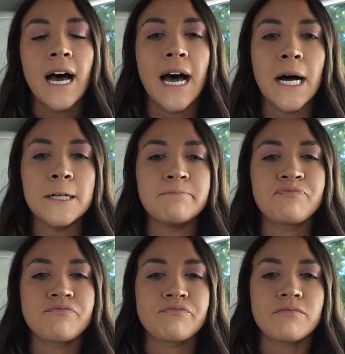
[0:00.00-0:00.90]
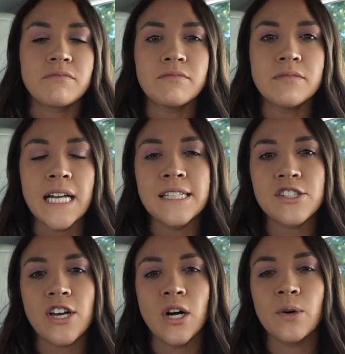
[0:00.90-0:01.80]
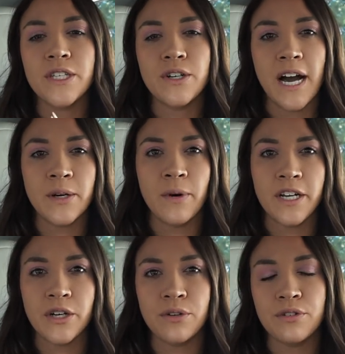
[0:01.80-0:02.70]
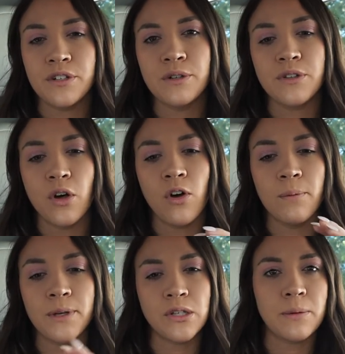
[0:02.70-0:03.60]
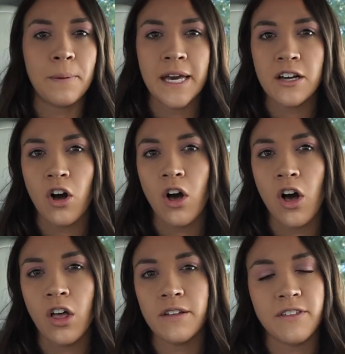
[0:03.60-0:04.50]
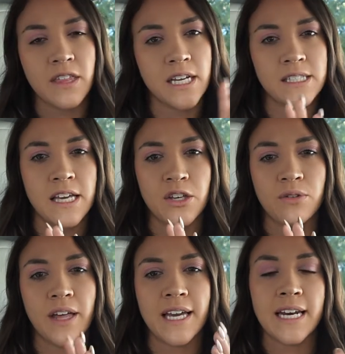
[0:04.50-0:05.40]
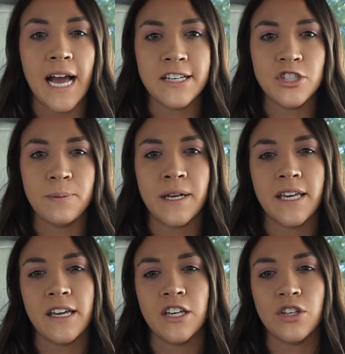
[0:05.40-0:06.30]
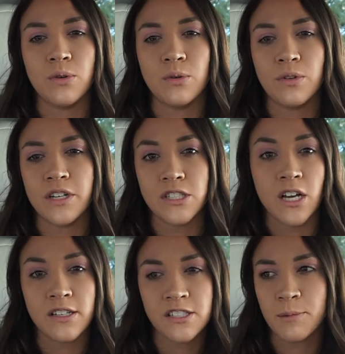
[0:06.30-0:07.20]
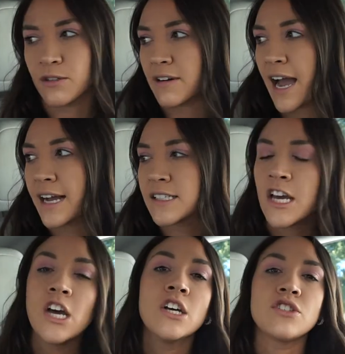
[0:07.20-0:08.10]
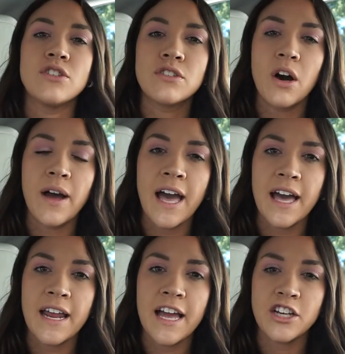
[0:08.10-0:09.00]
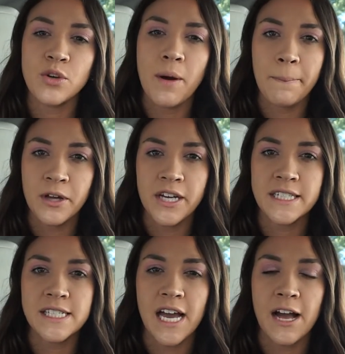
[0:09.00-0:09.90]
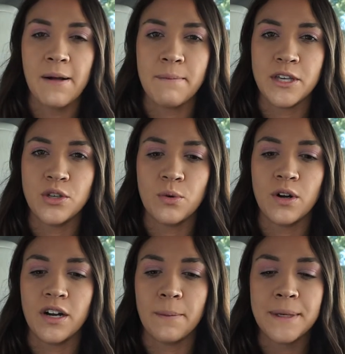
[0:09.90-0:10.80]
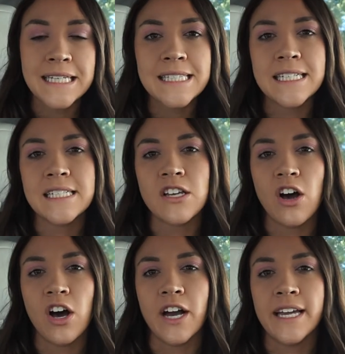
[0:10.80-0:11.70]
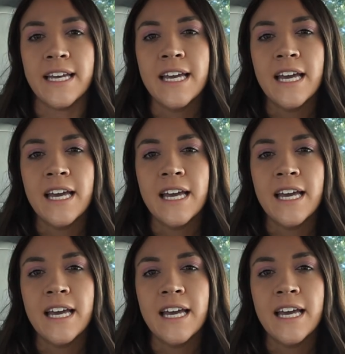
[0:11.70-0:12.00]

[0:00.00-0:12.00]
um, and so you kind of want to go through the whole booth, pick all of the things that you like, and as you're picking, you there's customer racks. So you go ahead and you put um, your pieces on